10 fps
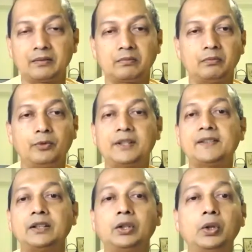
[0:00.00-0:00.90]
What
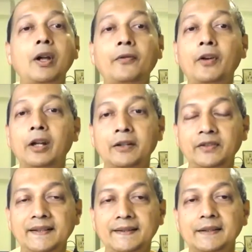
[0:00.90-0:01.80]
is the good of all
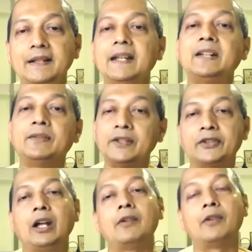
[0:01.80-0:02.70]
of this? It will
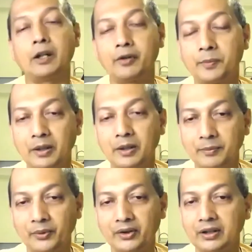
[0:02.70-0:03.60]
solve all our
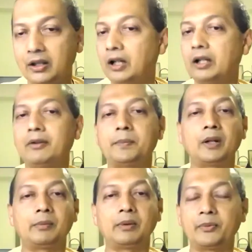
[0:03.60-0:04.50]

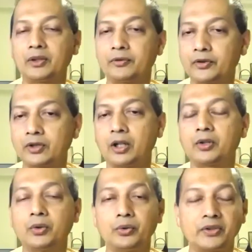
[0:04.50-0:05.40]
problems of
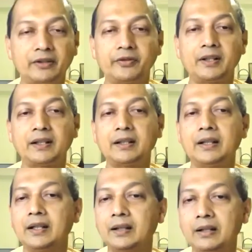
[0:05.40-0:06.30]
sorrow, suffering,
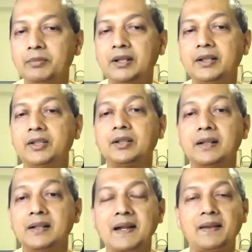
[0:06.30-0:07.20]

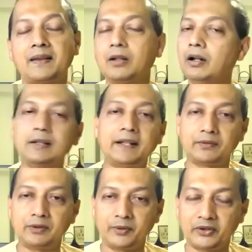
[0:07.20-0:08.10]
limitation, death, all
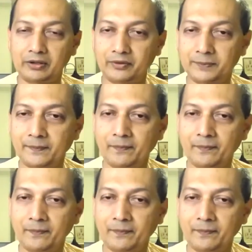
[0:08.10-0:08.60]
that will be solved.